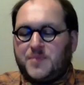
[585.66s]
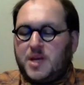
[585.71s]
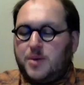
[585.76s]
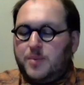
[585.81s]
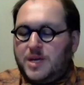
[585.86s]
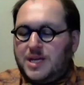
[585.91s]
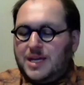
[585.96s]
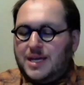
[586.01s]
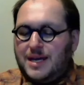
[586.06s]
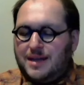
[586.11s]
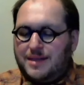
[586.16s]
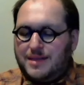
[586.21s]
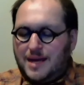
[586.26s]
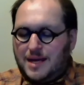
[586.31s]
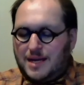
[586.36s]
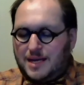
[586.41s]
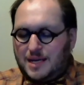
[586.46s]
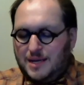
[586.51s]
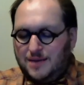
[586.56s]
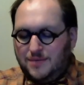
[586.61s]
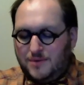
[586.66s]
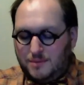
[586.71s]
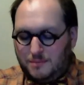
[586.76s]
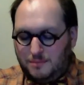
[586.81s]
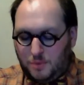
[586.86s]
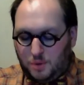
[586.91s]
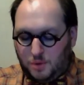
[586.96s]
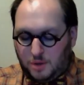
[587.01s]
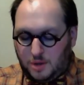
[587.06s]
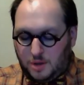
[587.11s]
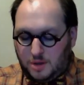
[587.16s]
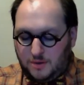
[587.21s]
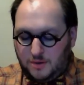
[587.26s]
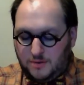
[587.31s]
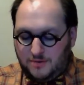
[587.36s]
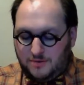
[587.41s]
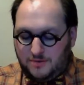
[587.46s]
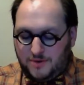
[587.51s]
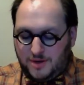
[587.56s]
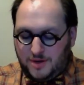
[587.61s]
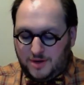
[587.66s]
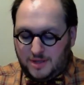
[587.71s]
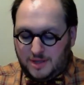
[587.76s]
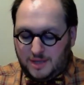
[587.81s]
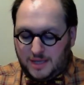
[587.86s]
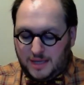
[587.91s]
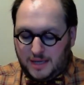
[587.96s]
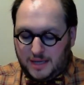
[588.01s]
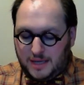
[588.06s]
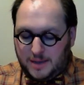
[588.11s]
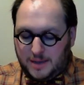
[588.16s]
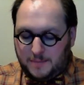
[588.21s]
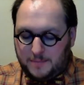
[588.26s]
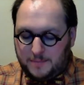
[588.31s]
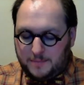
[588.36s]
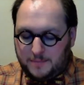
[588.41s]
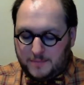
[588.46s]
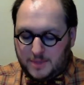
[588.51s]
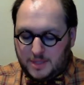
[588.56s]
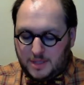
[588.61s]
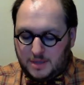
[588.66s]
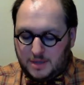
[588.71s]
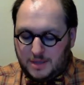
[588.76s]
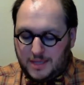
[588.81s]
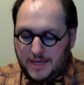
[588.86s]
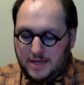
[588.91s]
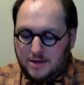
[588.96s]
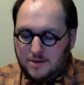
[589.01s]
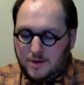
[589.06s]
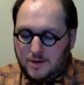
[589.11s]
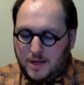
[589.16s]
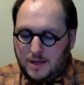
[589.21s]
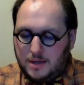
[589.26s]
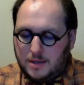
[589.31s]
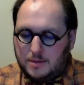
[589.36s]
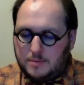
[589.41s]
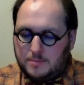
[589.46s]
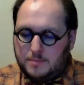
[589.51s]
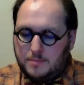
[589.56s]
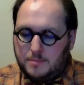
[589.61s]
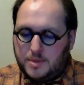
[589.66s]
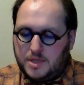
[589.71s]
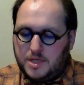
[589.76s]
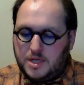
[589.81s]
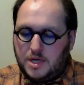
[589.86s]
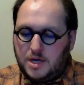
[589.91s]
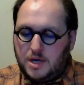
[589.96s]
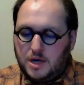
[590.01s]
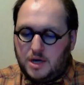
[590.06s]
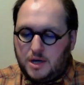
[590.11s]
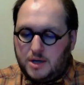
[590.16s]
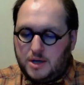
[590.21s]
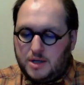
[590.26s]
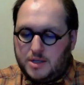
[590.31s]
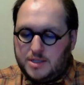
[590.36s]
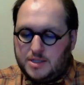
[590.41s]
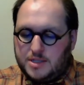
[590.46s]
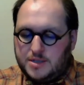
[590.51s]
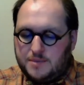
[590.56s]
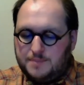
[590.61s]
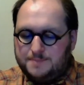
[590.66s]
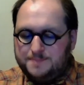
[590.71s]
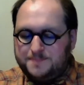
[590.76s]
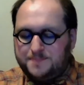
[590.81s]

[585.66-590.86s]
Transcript: And we get that even more overtly later on, because